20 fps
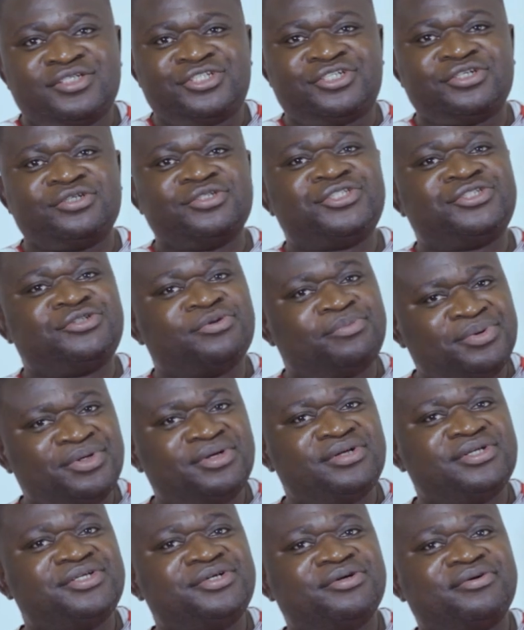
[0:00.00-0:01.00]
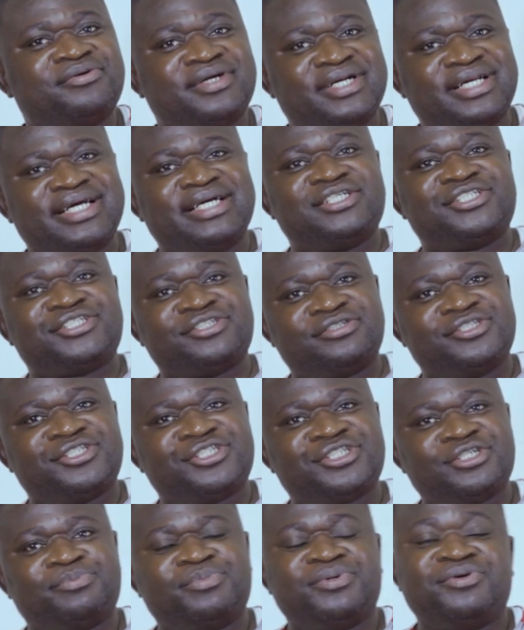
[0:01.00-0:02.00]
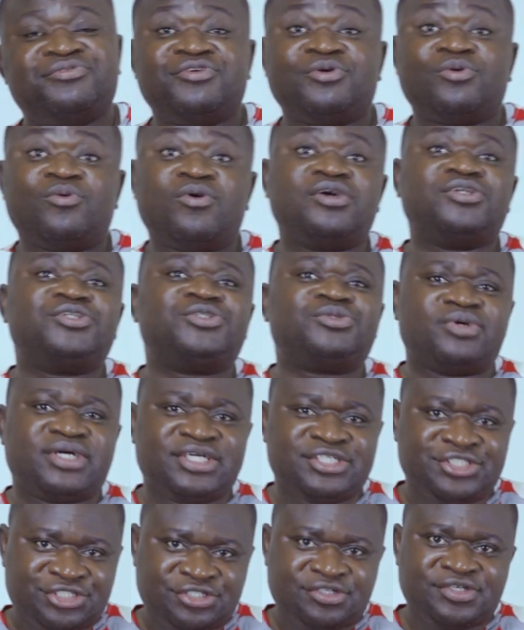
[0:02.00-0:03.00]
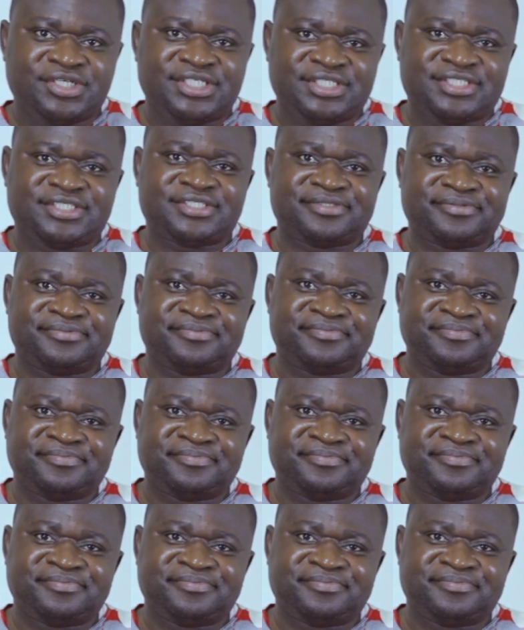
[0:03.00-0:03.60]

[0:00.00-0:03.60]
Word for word: Choose to build your relationship if you want to enjoy it.